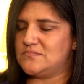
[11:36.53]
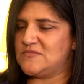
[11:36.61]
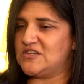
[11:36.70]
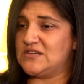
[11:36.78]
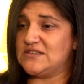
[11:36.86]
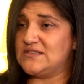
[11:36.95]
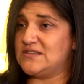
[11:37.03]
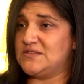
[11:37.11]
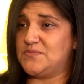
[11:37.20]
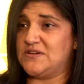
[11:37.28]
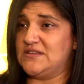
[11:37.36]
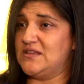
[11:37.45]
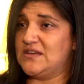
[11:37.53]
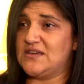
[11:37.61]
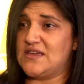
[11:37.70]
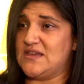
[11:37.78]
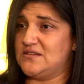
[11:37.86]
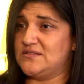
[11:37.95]
like I said, spread like
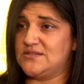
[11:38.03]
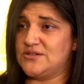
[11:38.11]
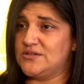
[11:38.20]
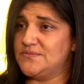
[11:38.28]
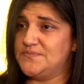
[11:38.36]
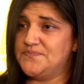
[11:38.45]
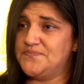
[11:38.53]
a cancer,